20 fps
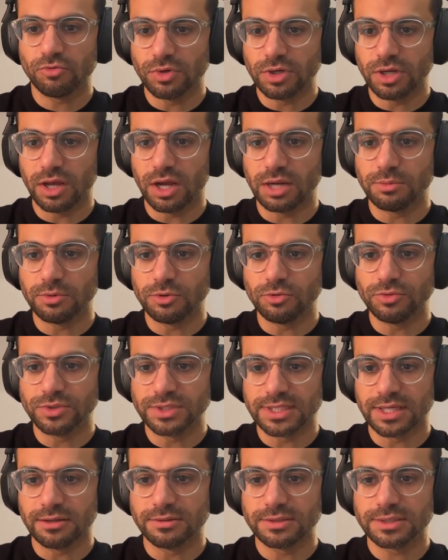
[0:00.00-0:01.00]
reliable
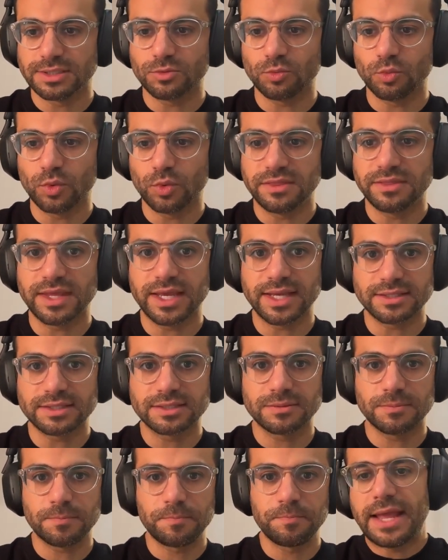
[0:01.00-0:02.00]
results with
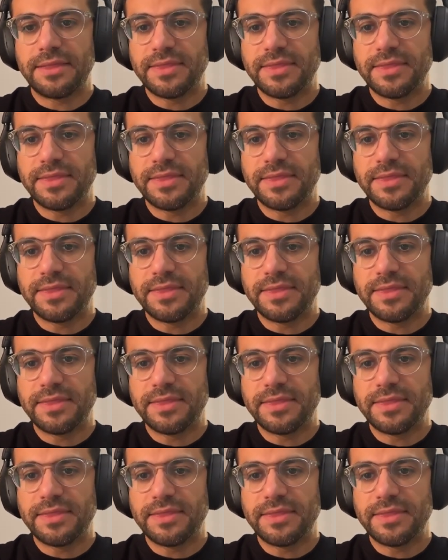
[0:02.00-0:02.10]
this.